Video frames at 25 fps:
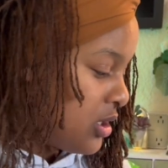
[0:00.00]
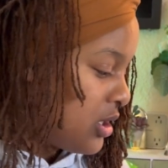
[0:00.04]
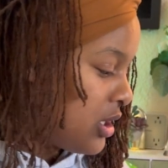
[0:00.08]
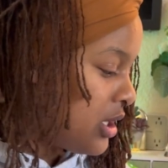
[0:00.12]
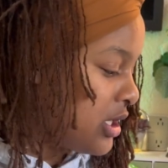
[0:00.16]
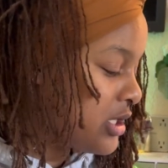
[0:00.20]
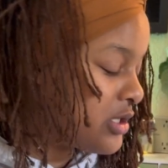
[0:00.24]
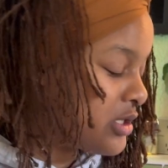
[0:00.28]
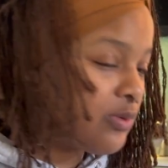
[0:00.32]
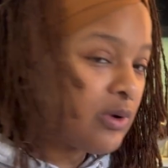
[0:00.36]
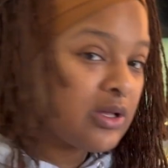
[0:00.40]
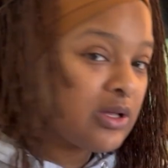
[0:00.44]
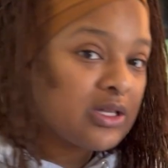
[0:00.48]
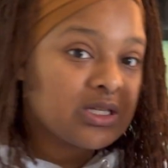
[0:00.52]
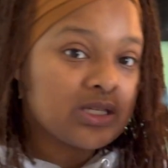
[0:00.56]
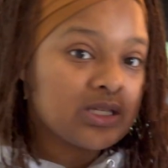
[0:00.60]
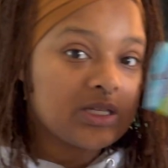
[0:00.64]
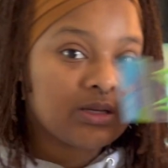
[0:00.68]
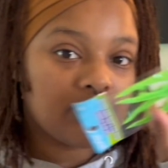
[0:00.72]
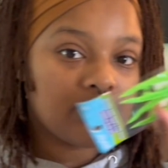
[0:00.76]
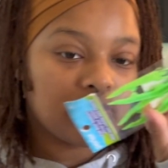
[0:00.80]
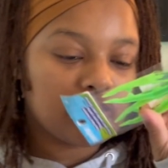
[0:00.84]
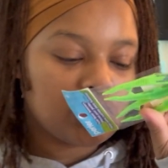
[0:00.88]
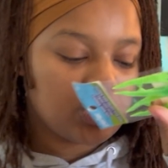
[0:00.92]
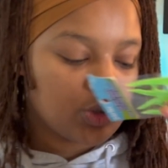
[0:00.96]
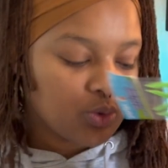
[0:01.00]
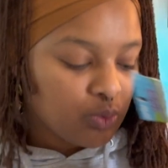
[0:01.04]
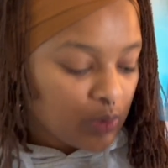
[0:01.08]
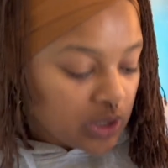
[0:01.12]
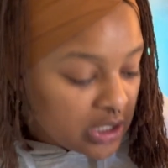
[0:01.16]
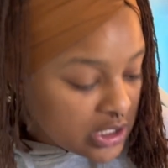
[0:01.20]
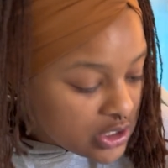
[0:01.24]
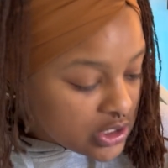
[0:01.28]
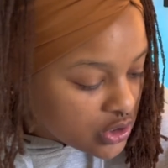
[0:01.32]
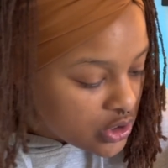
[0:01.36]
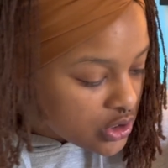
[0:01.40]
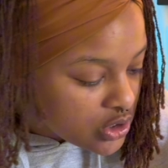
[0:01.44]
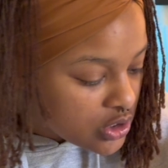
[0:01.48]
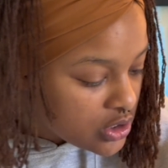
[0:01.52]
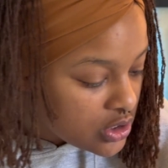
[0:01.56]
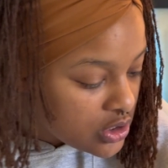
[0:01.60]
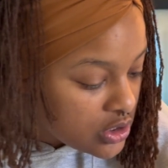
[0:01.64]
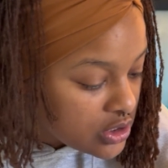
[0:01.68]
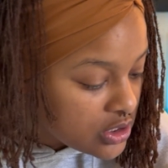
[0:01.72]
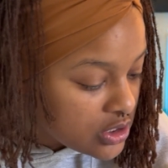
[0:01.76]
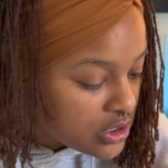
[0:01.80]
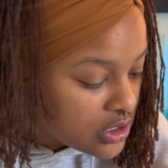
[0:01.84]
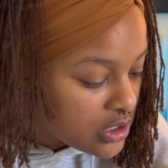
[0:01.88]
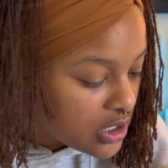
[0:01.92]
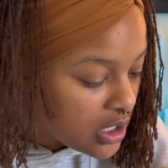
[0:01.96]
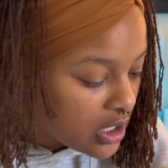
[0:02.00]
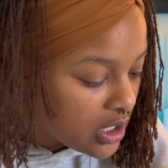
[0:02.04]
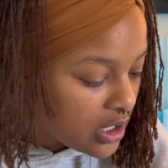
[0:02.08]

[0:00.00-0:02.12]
As well as some tweezers.